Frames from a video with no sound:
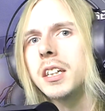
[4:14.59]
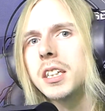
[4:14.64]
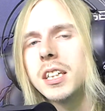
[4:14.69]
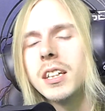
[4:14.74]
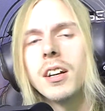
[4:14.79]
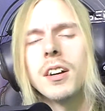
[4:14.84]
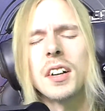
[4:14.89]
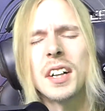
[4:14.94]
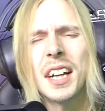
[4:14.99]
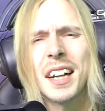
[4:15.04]
Kind
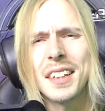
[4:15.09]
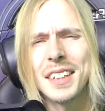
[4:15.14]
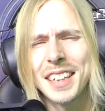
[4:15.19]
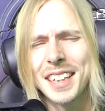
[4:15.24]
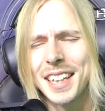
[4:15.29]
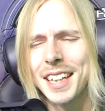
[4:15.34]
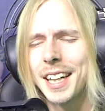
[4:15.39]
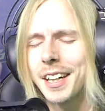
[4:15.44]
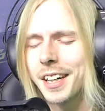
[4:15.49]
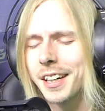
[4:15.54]
of like
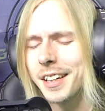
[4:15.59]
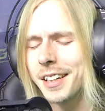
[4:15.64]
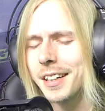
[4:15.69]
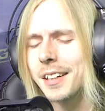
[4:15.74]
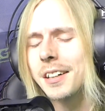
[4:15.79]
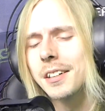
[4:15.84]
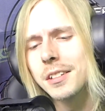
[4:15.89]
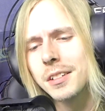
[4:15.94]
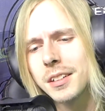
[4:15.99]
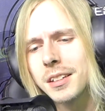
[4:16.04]
getting a
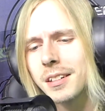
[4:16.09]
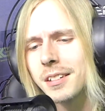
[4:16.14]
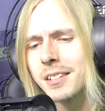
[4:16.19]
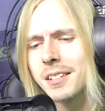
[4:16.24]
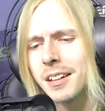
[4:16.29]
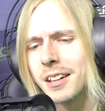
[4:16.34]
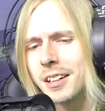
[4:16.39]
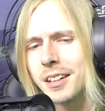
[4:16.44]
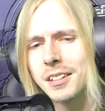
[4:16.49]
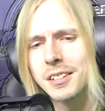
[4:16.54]

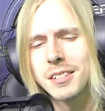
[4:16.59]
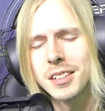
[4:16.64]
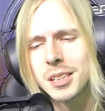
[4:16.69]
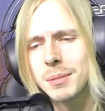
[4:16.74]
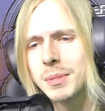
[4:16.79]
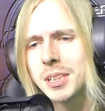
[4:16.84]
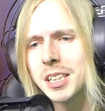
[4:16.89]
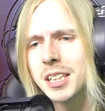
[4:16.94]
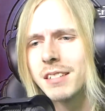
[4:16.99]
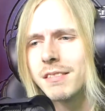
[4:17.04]

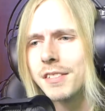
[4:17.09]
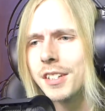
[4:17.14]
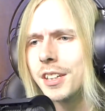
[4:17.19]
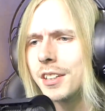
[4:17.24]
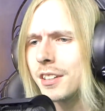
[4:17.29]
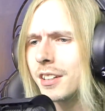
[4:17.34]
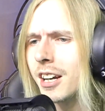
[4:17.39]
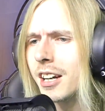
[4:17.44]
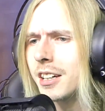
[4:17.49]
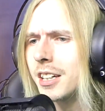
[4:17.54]
Christmas gift that
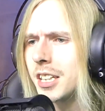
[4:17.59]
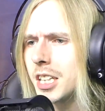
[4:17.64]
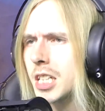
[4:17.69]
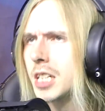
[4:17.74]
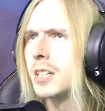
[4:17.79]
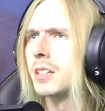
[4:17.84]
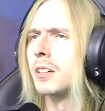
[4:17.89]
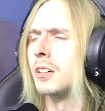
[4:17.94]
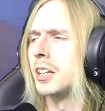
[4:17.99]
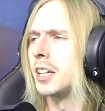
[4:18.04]
you're not
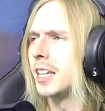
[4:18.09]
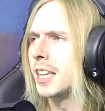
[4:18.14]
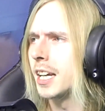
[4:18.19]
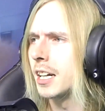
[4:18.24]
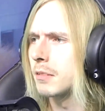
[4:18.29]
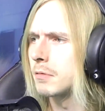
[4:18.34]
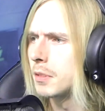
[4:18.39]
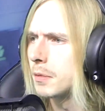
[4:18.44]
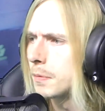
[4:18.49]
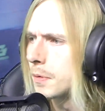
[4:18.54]
necessarily
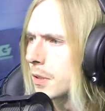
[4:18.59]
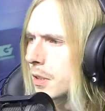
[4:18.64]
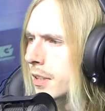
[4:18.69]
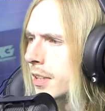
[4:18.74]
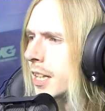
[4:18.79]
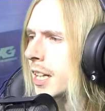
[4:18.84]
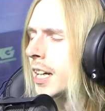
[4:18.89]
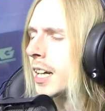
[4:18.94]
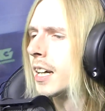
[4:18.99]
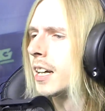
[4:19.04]
thankful for.
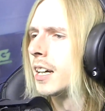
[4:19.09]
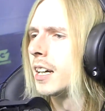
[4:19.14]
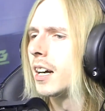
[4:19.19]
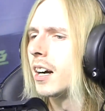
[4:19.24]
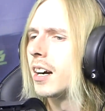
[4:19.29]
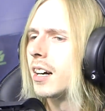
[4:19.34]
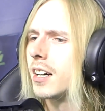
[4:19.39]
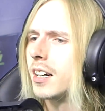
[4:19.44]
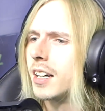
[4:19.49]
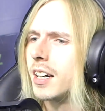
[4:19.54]

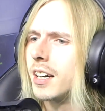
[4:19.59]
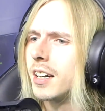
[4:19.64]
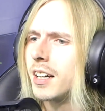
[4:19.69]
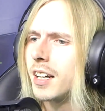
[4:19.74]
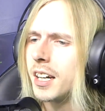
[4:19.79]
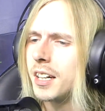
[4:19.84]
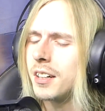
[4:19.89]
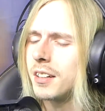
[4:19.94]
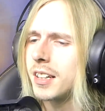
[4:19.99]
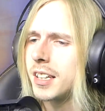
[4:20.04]
I
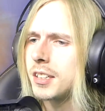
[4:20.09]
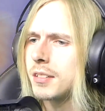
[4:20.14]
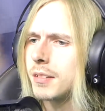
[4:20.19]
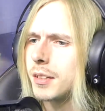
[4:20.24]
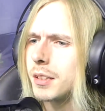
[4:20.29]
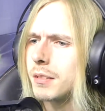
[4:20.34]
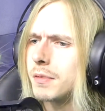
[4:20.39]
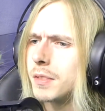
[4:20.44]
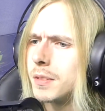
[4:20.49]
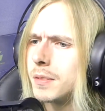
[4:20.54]
know that's
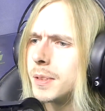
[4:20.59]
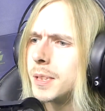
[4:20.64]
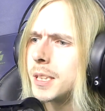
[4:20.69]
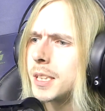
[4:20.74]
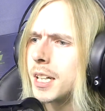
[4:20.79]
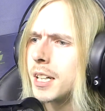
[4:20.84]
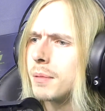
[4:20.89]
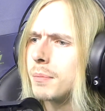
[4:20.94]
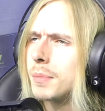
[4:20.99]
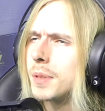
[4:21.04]
really rude to
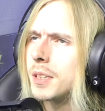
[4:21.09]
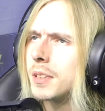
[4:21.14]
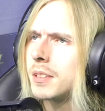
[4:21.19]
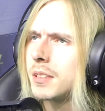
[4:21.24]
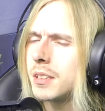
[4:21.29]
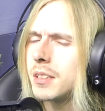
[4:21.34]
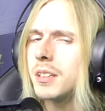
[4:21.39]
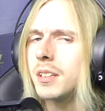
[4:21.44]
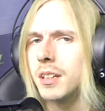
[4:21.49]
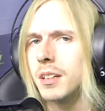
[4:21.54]
say, but
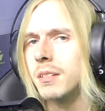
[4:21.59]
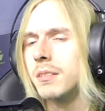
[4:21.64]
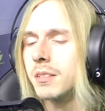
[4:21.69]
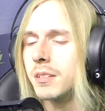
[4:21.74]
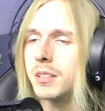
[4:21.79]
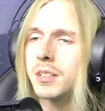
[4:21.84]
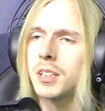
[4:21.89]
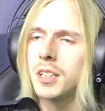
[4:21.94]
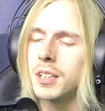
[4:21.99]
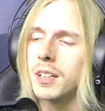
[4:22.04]
you
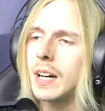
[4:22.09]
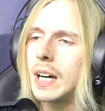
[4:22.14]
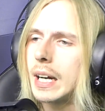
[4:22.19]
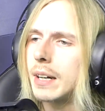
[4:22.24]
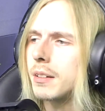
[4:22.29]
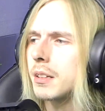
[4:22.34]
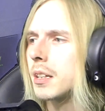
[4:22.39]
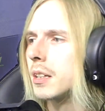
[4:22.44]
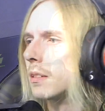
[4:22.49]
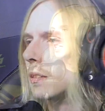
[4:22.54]
know how
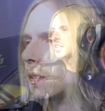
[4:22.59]
it goes.